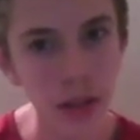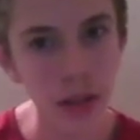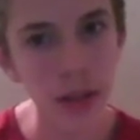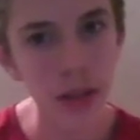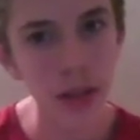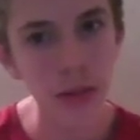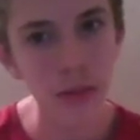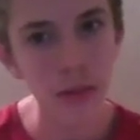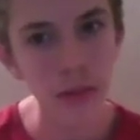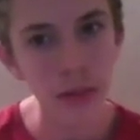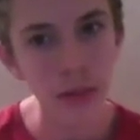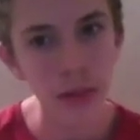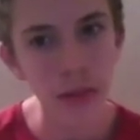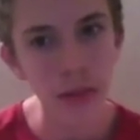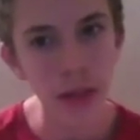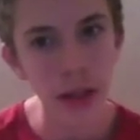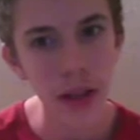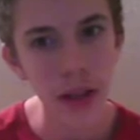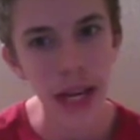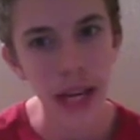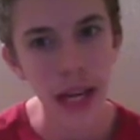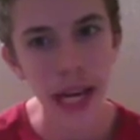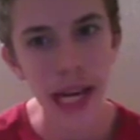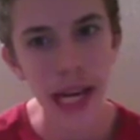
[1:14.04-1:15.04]
them,
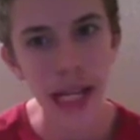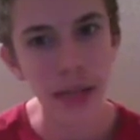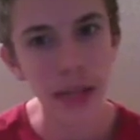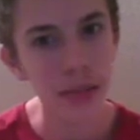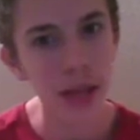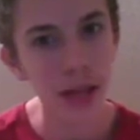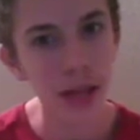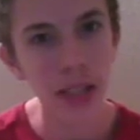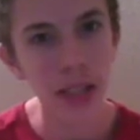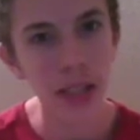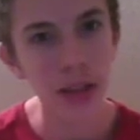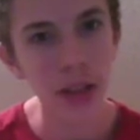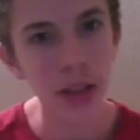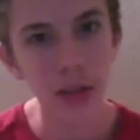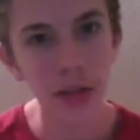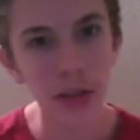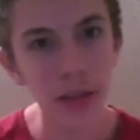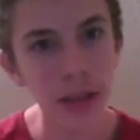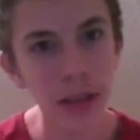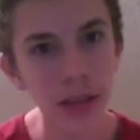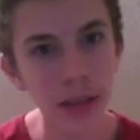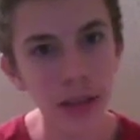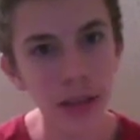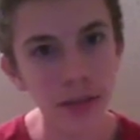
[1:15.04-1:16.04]
and I'm
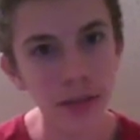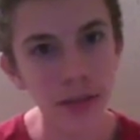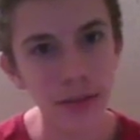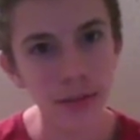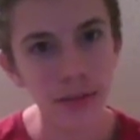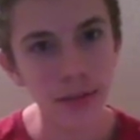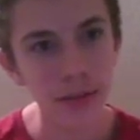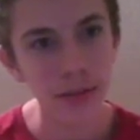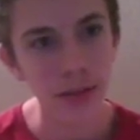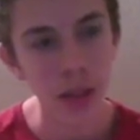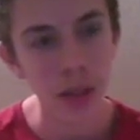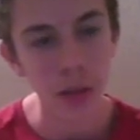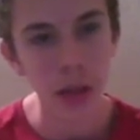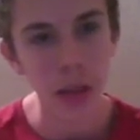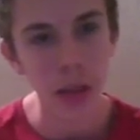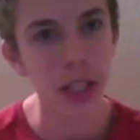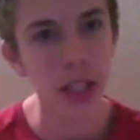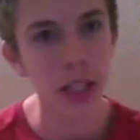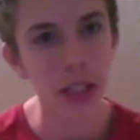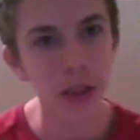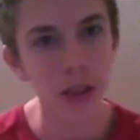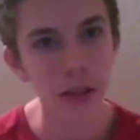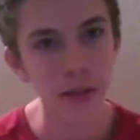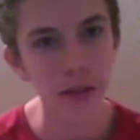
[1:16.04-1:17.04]
going
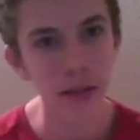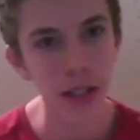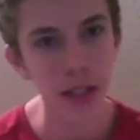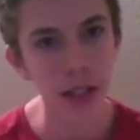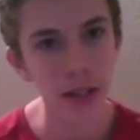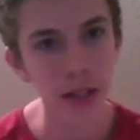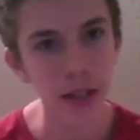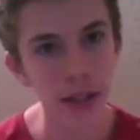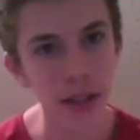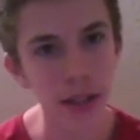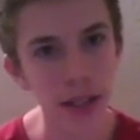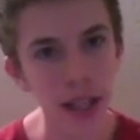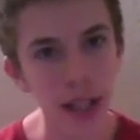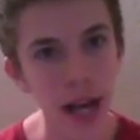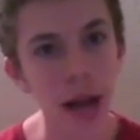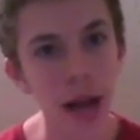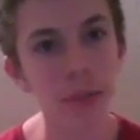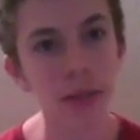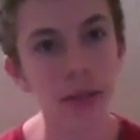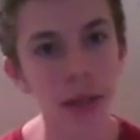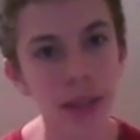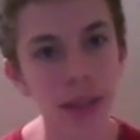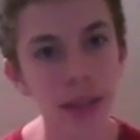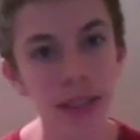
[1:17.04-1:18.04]
to do the video right there,
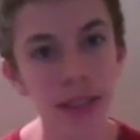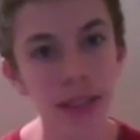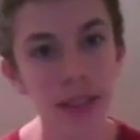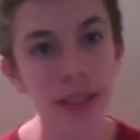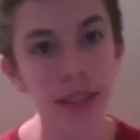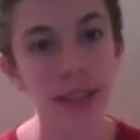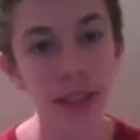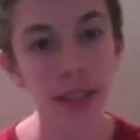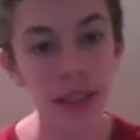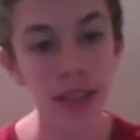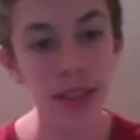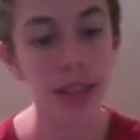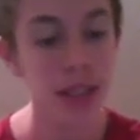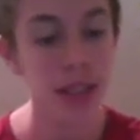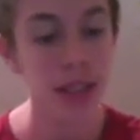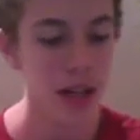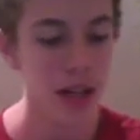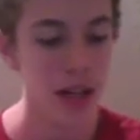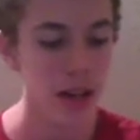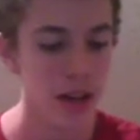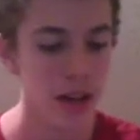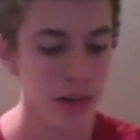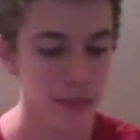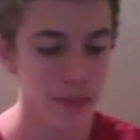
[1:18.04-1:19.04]
I'm going to
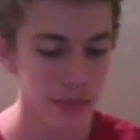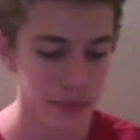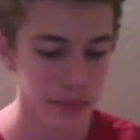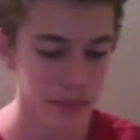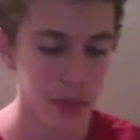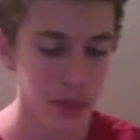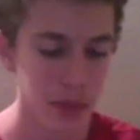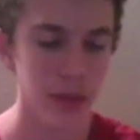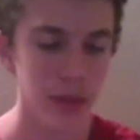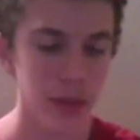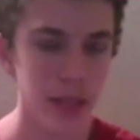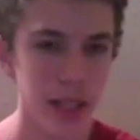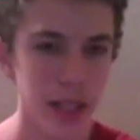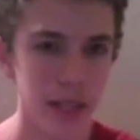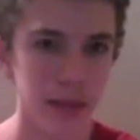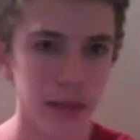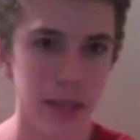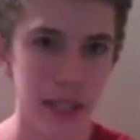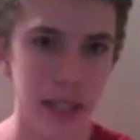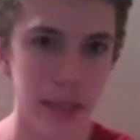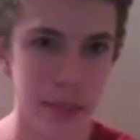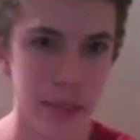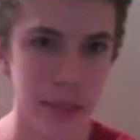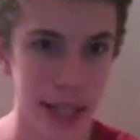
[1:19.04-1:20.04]
post it on
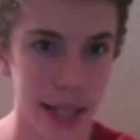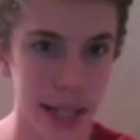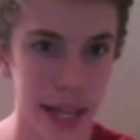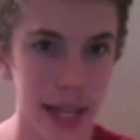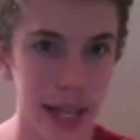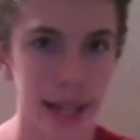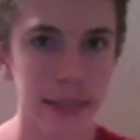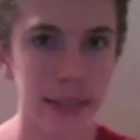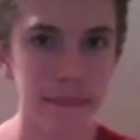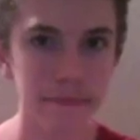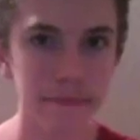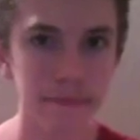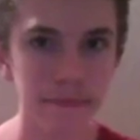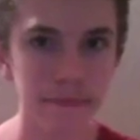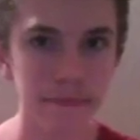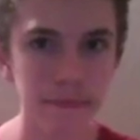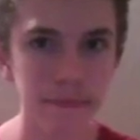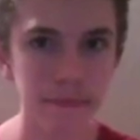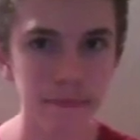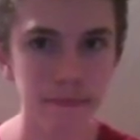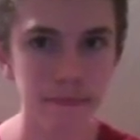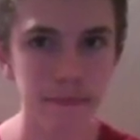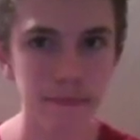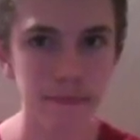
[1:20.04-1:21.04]
Facebook, okay?
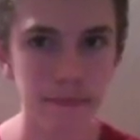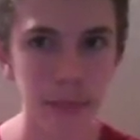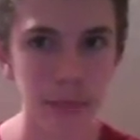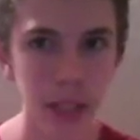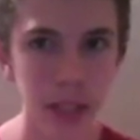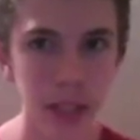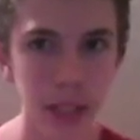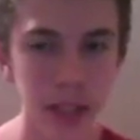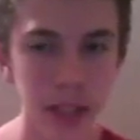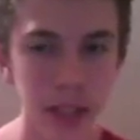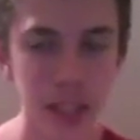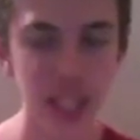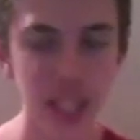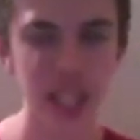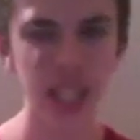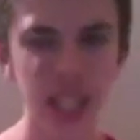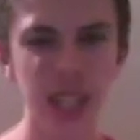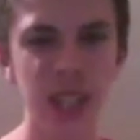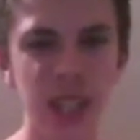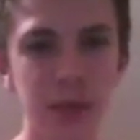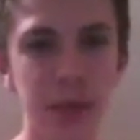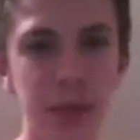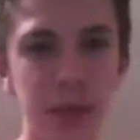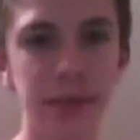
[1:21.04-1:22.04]
Just let
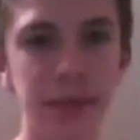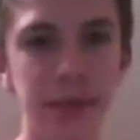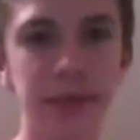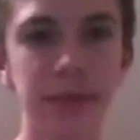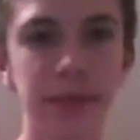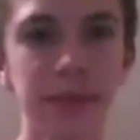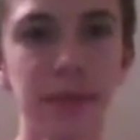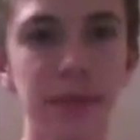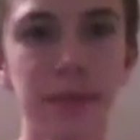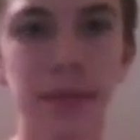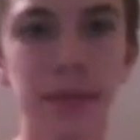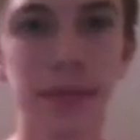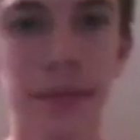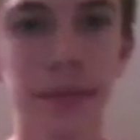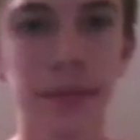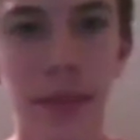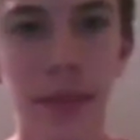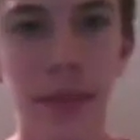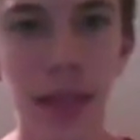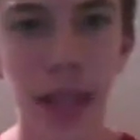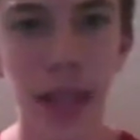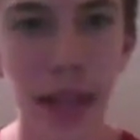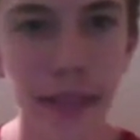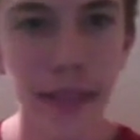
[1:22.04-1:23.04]
you know. But,
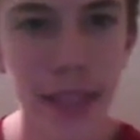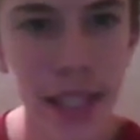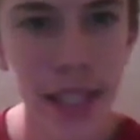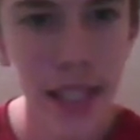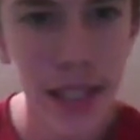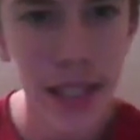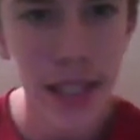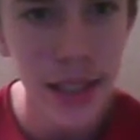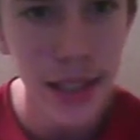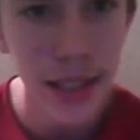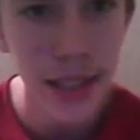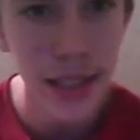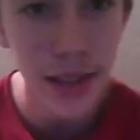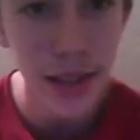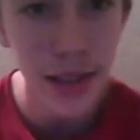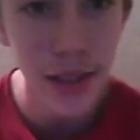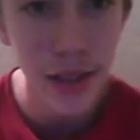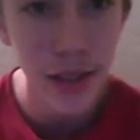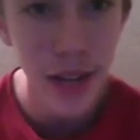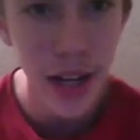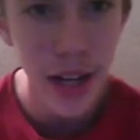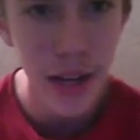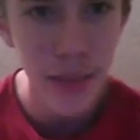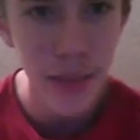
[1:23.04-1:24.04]
and there's also a little
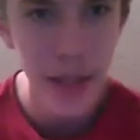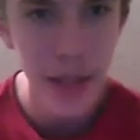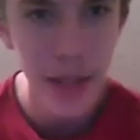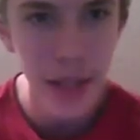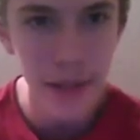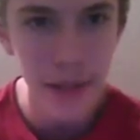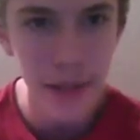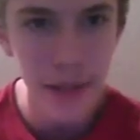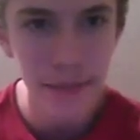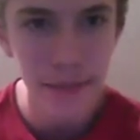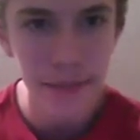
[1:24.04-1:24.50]
strap here.